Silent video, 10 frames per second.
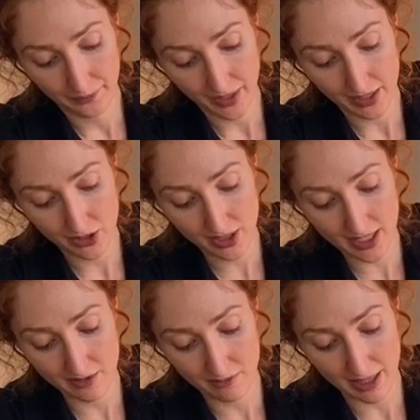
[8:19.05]
and I just
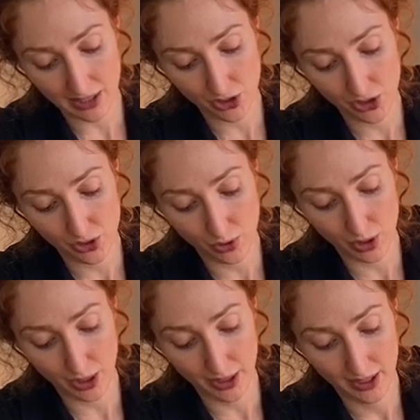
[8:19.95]
kind of make
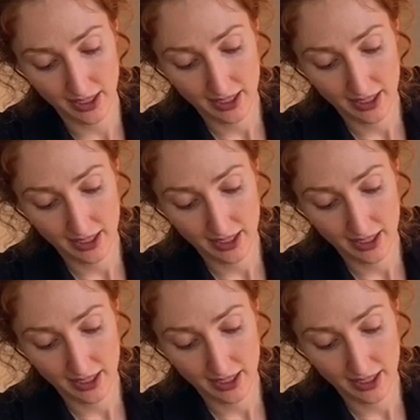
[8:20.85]
sure